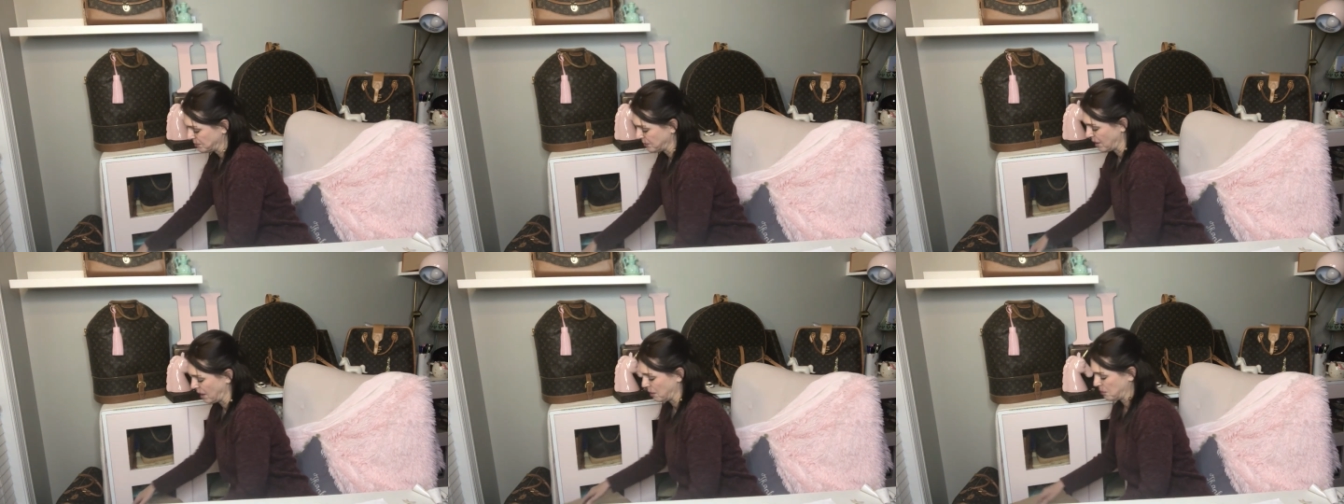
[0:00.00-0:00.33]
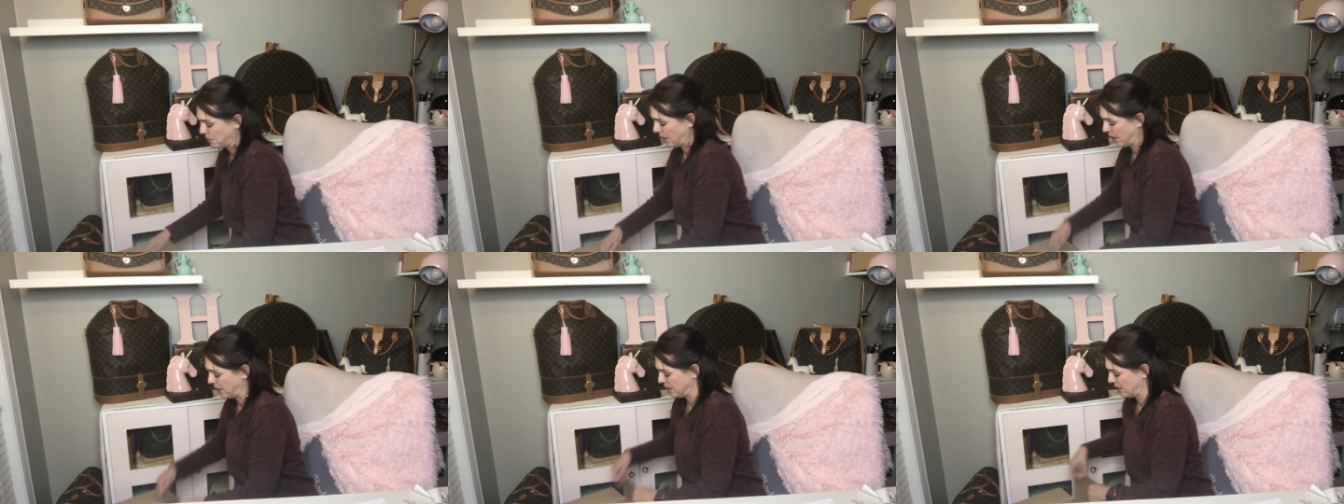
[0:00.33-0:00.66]
I
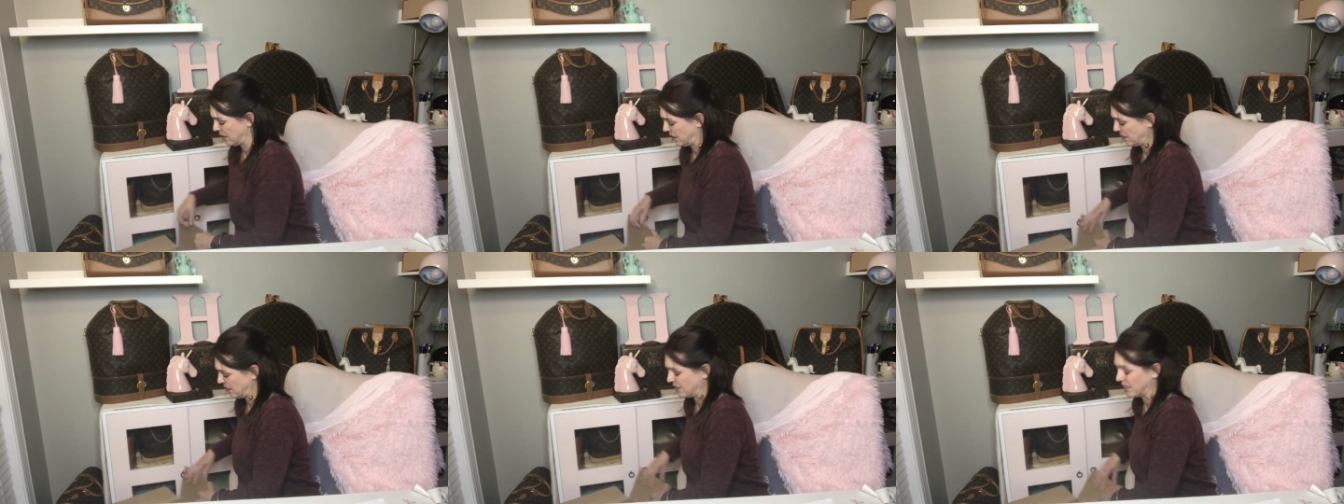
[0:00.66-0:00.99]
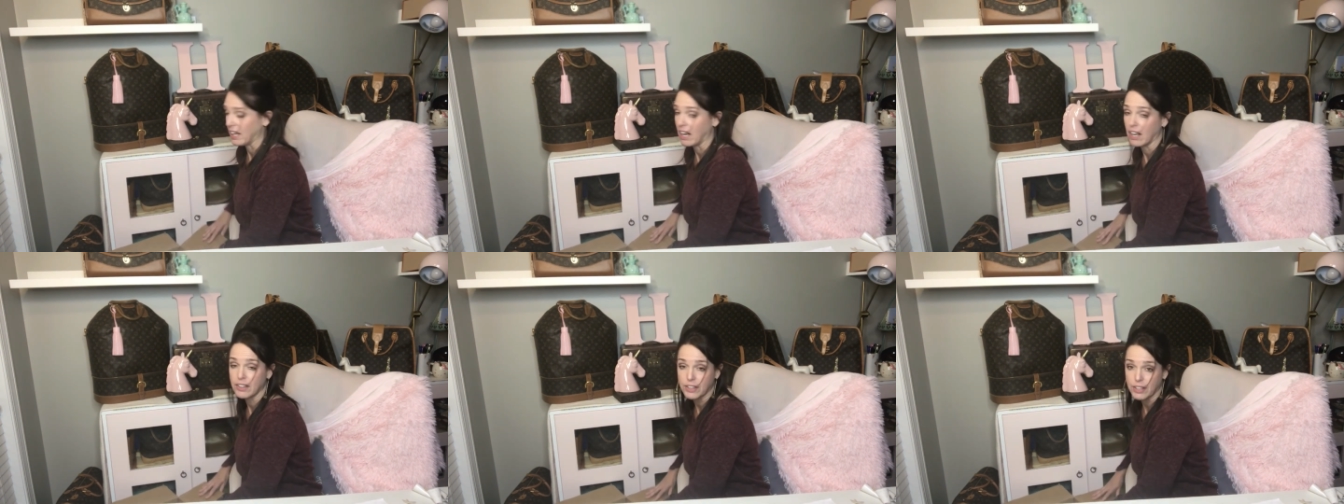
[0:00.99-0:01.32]
bought the
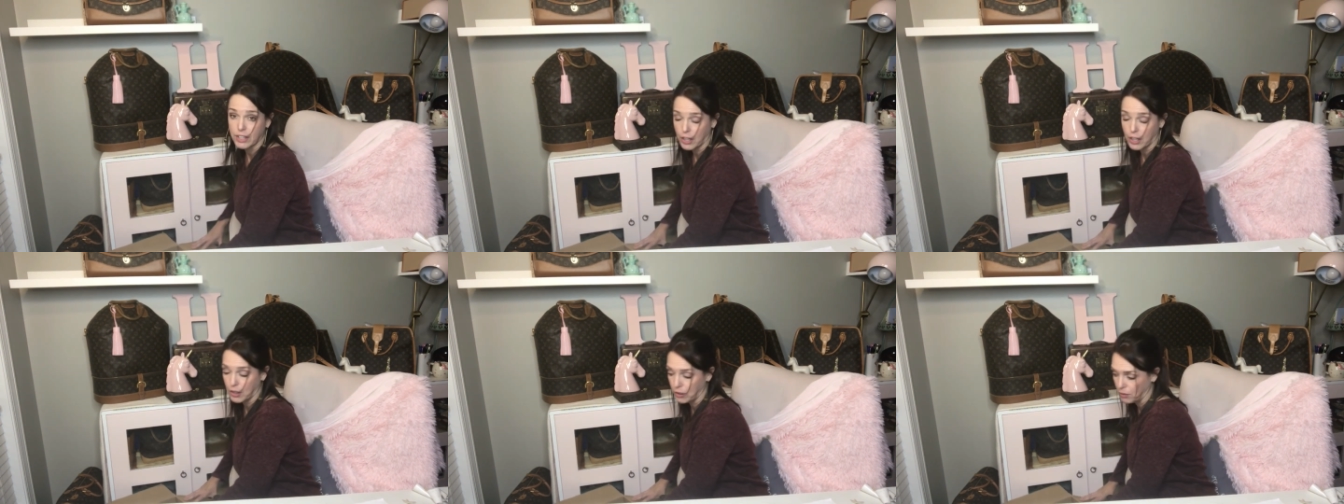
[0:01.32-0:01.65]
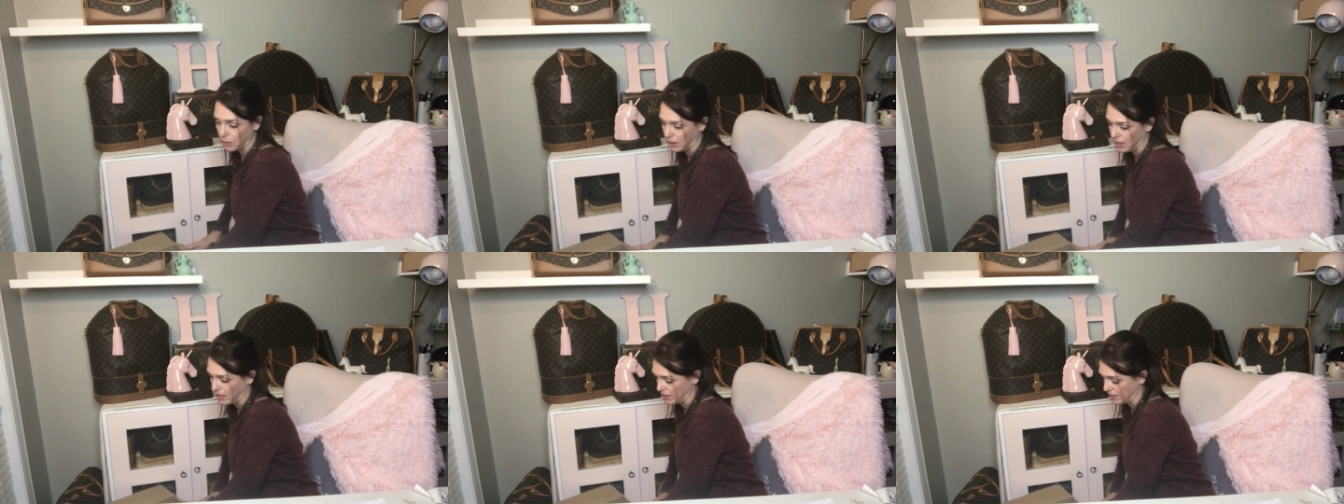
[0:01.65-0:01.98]
On The Go
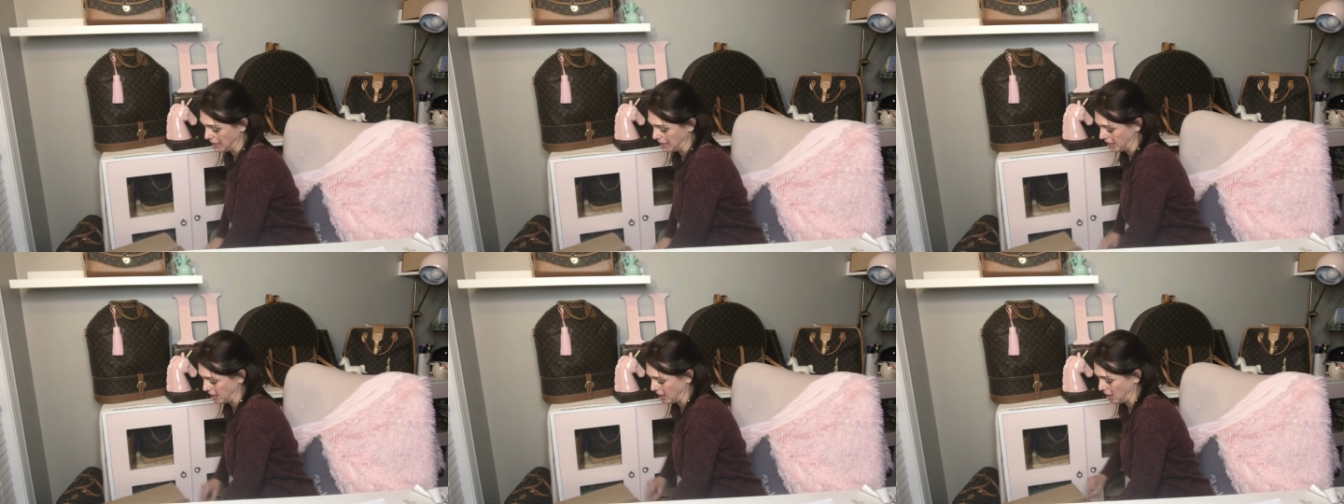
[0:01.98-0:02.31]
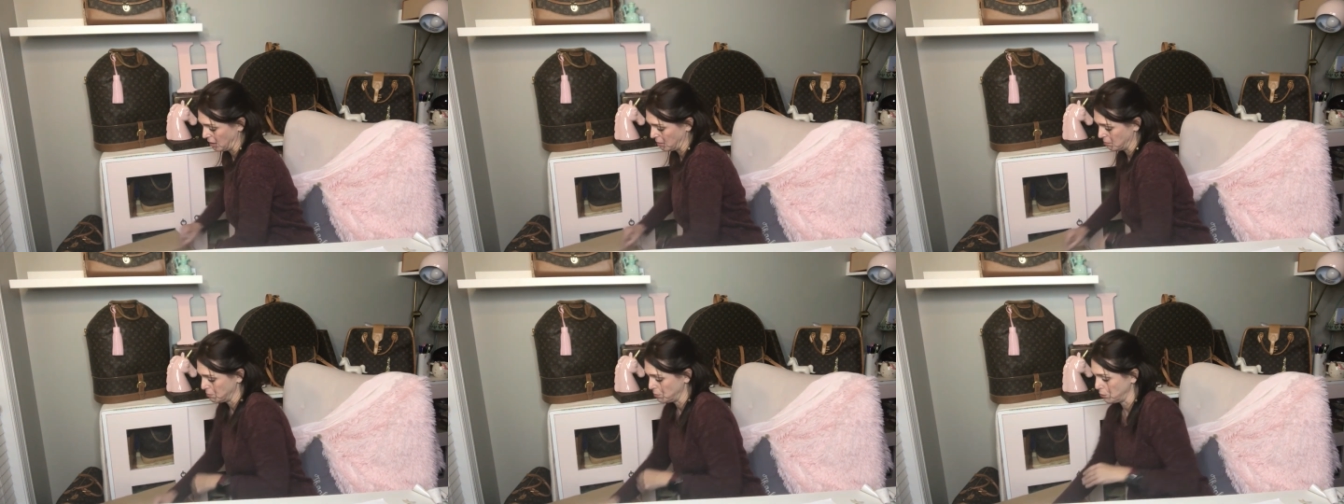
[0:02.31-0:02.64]
and the
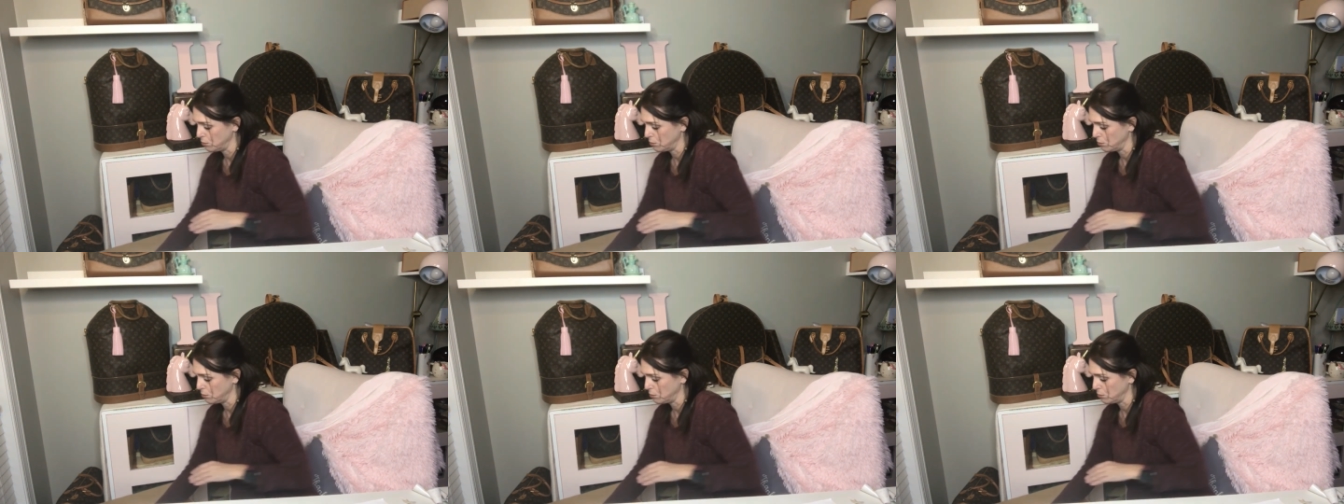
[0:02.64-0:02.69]
Beau